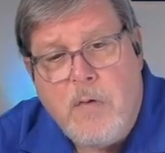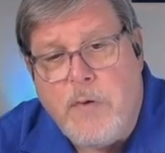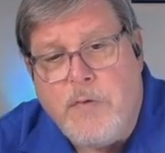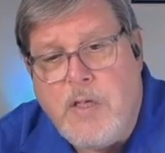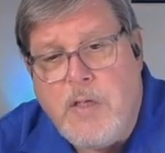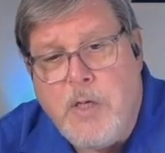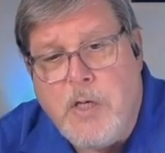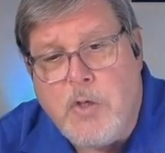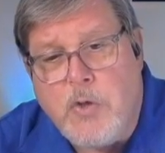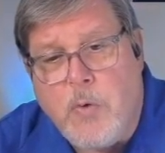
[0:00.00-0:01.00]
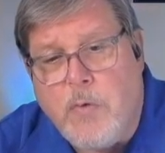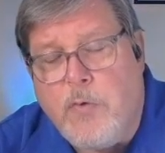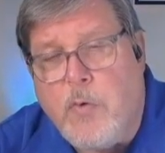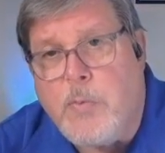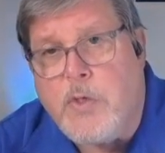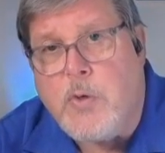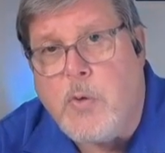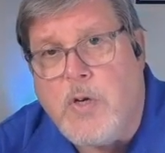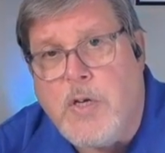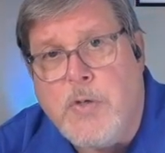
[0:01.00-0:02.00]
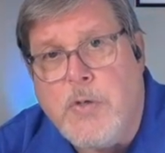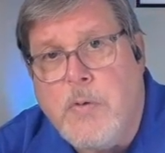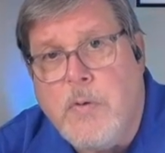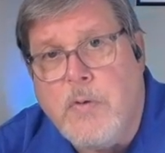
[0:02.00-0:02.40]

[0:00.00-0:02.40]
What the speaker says: 15-minute short form stories